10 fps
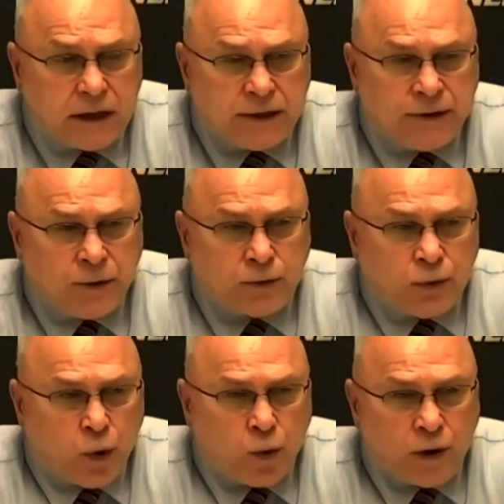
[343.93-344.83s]
You don't
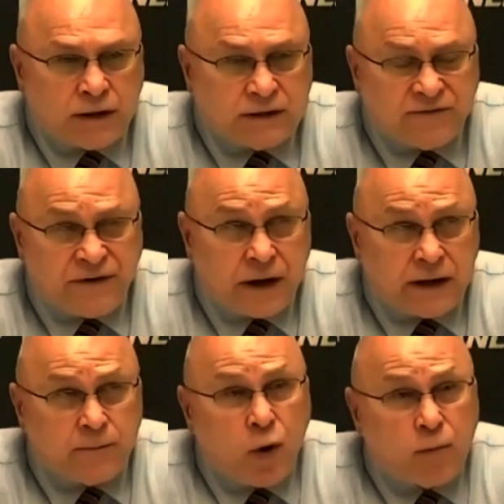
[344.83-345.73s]
know what a
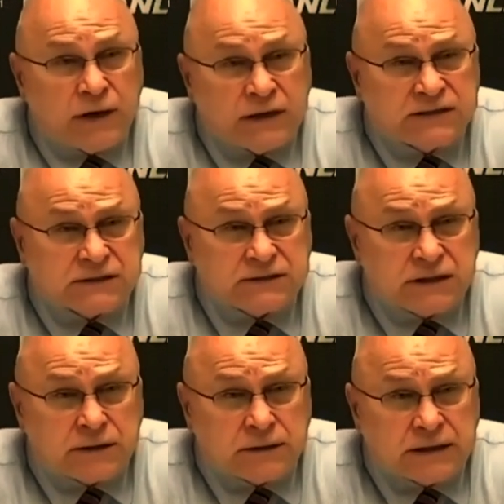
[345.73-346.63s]
defining moment is
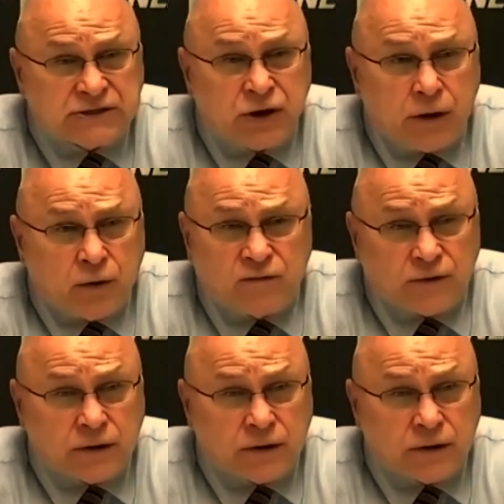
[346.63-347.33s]
until it's all over.